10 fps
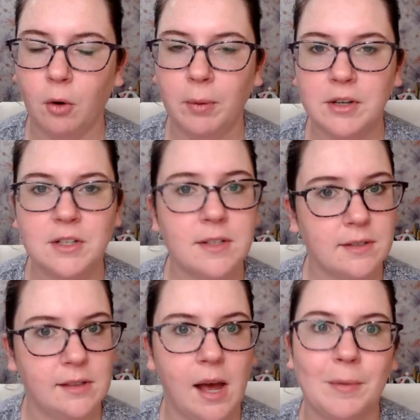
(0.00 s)
hole punch it,
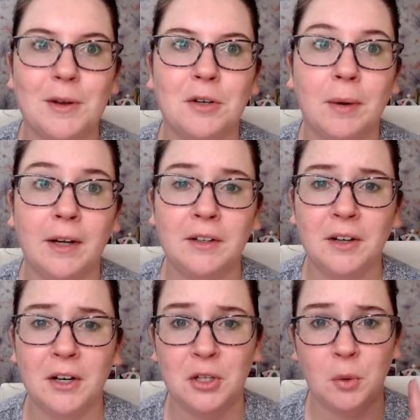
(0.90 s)
slap it in your
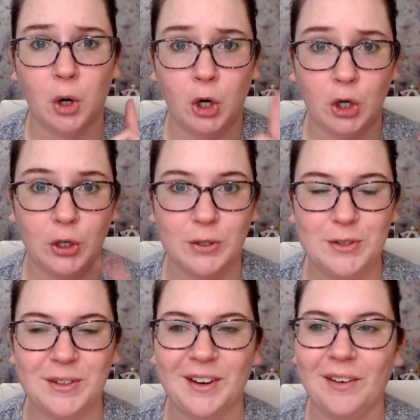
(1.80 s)
binder, and you are good
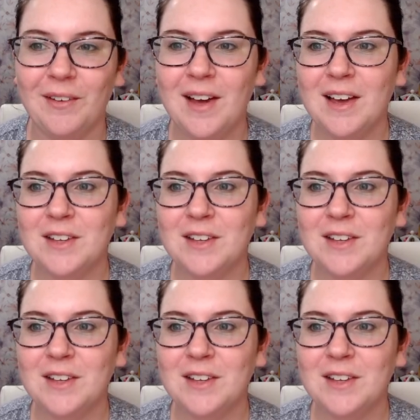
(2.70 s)
to go.